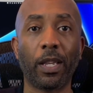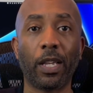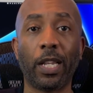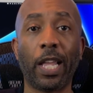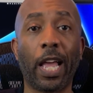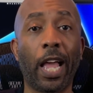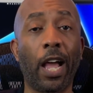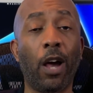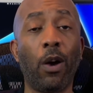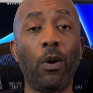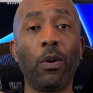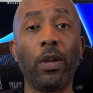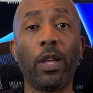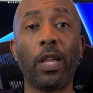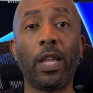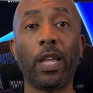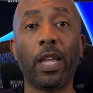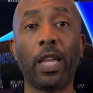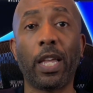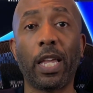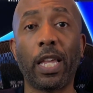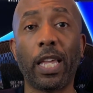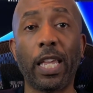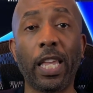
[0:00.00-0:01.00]
Now,
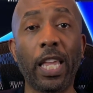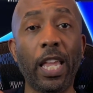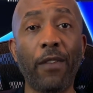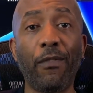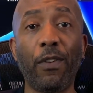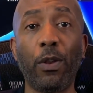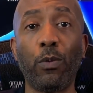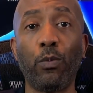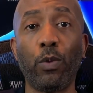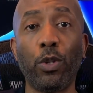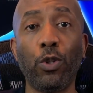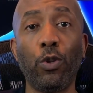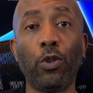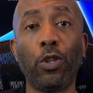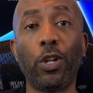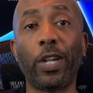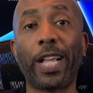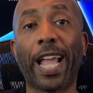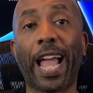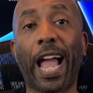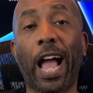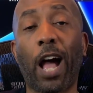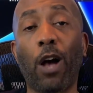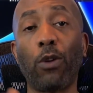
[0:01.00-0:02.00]
even when you
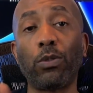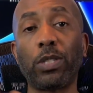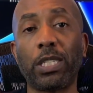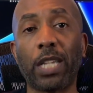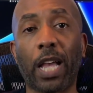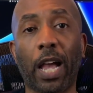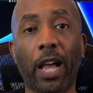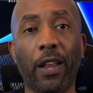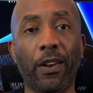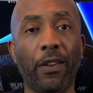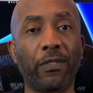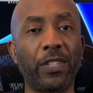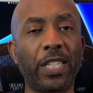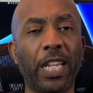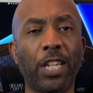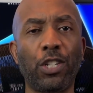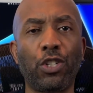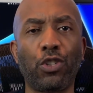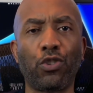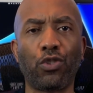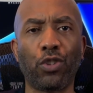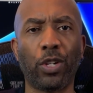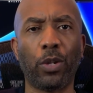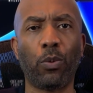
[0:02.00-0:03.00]
look outside of, say,
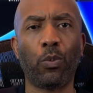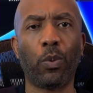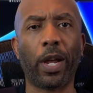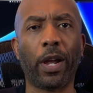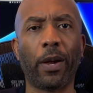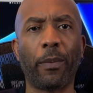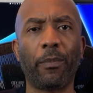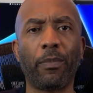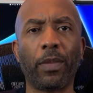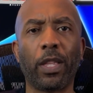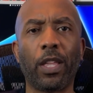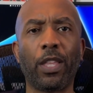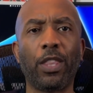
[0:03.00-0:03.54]
streetwear,